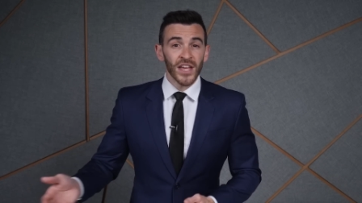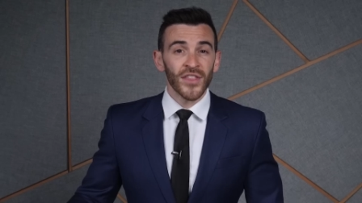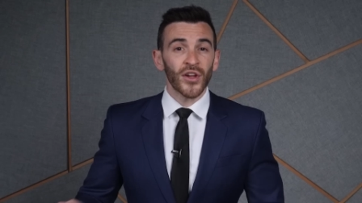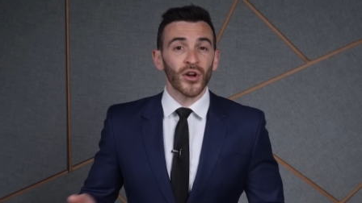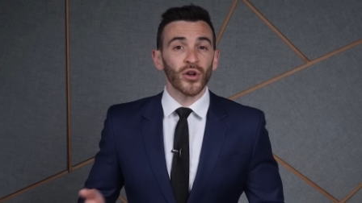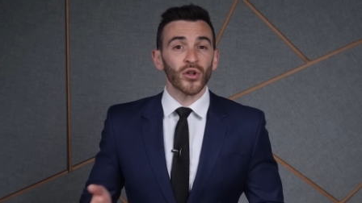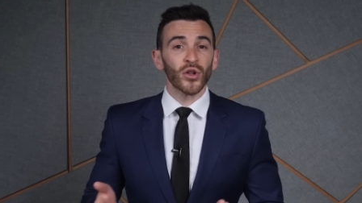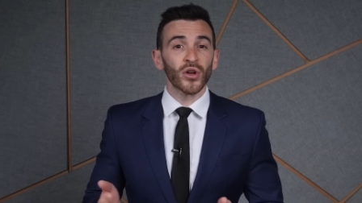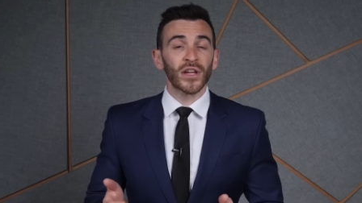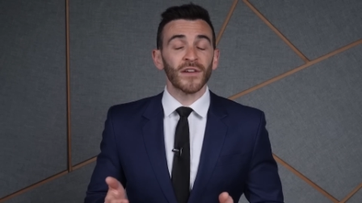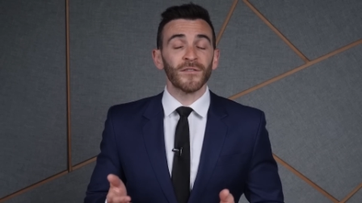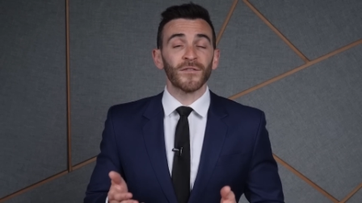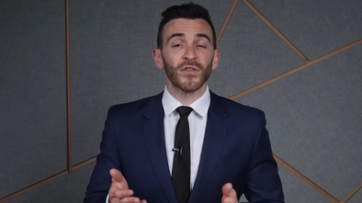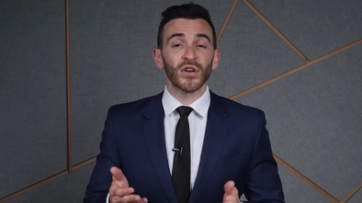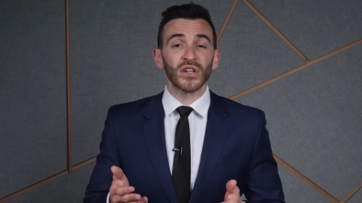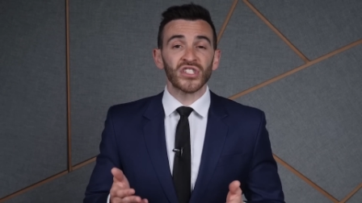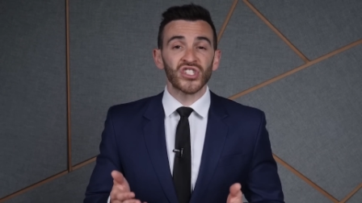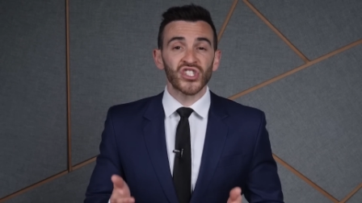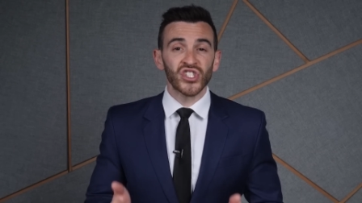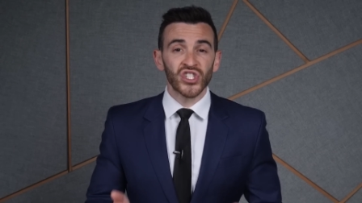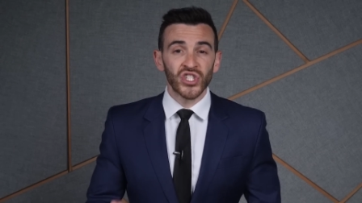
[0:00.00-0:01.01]
they're looking for
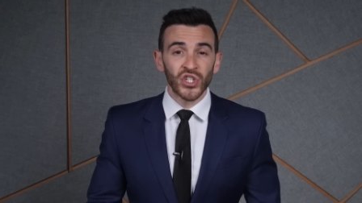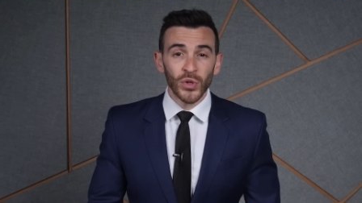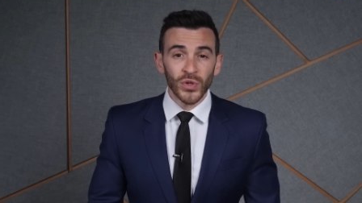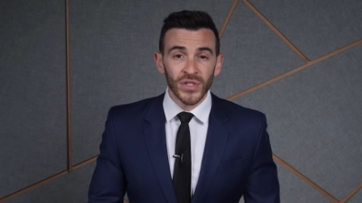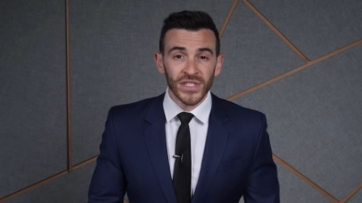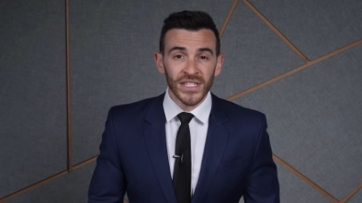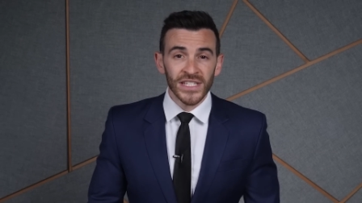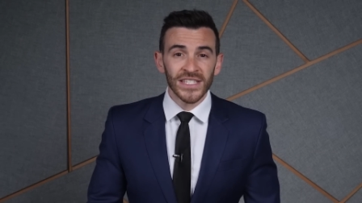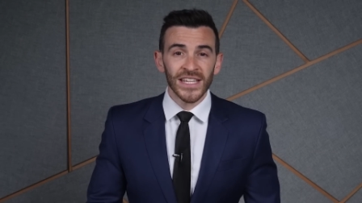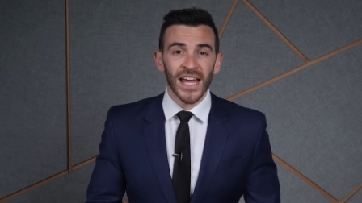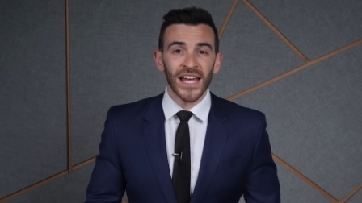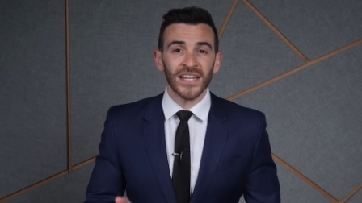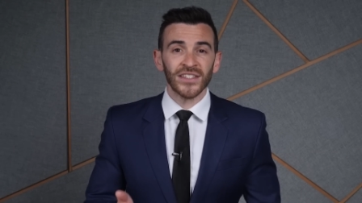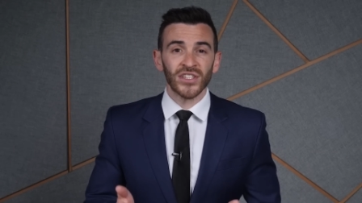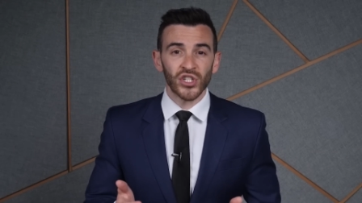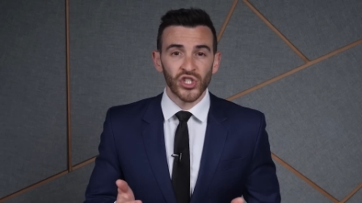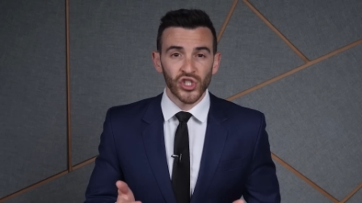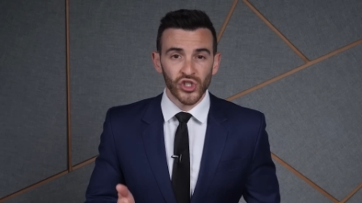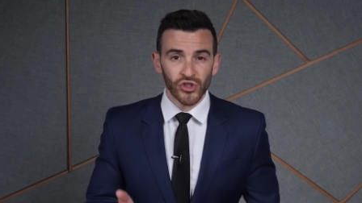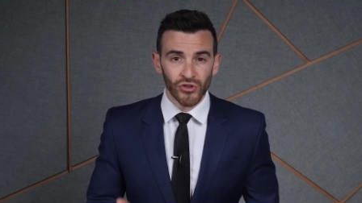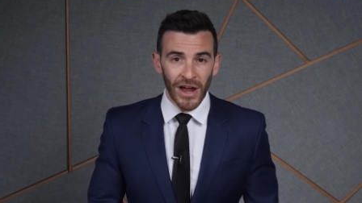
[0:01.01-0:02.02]
excuses and
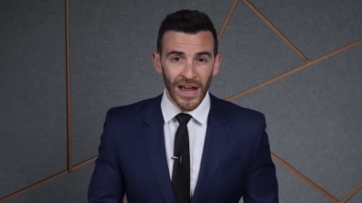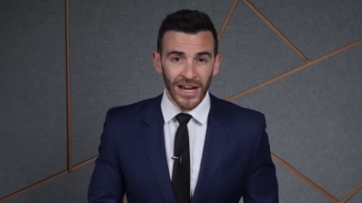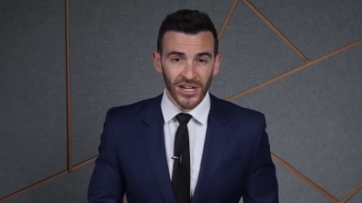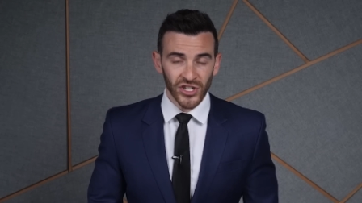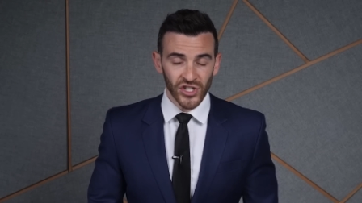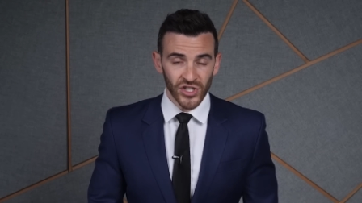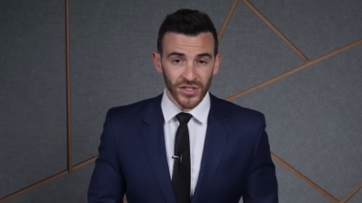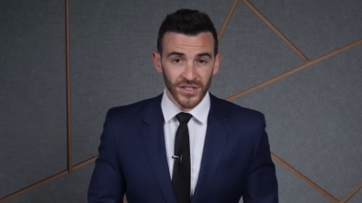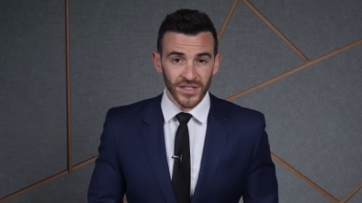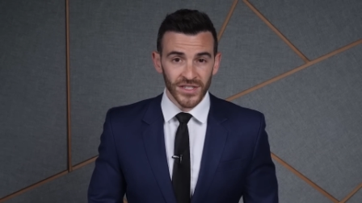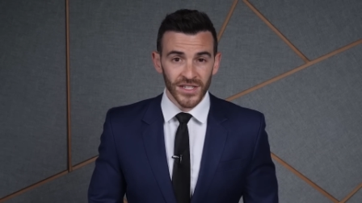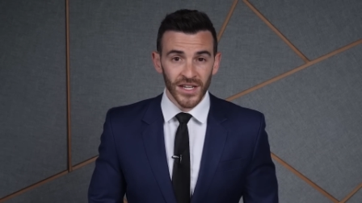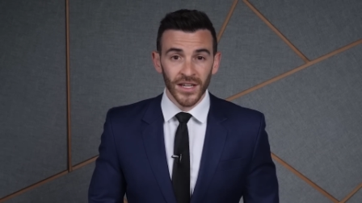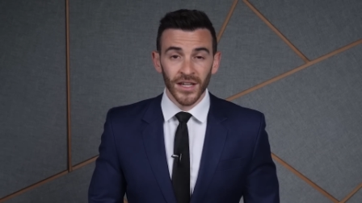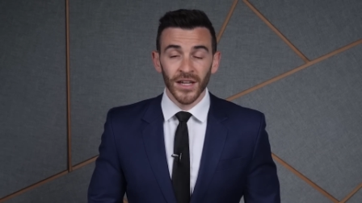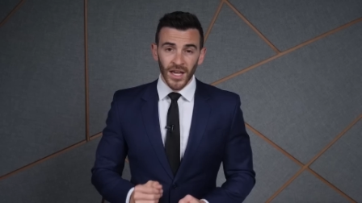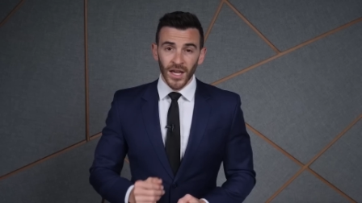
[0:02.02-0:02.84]
distractions.